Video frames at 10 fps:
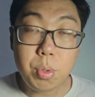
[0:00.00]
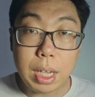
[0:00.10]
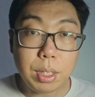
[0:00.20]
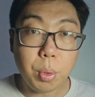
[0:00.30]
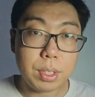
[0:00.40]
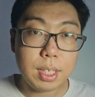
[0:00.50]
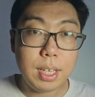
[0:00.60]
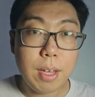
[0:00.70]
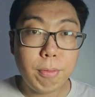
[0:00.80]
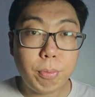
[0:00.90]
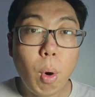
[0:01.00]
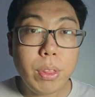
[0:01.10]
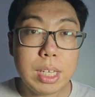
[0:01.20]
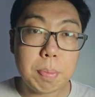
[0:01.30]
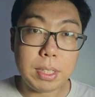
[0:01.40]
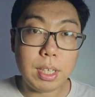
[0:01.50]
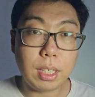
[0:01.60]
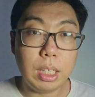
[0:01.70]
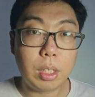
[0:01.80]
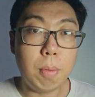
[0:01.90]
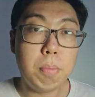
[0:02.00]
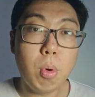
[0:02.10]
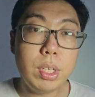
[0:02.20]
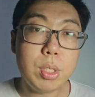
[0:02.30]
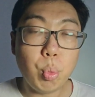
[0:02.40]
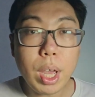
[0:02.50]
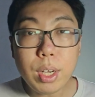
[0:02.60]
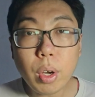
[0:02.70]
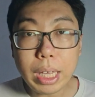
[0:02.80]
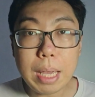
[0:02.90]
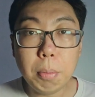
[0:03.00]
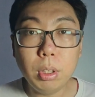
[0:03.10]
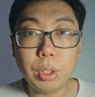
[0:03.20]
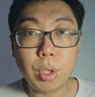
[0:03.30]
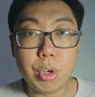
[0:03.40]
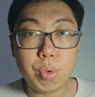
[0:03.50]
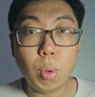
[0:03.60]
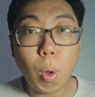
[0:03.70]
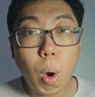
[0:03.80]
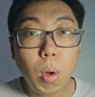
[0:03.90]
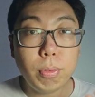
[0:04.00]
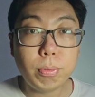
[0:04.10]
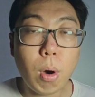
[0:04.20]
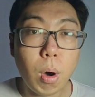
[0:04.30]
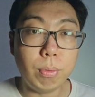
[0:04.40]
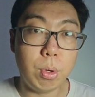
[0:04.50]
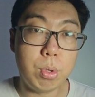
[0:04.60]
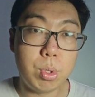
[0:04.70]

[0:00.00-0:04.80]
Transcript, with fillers: Do take note, for this particular component, we are not able to control all four of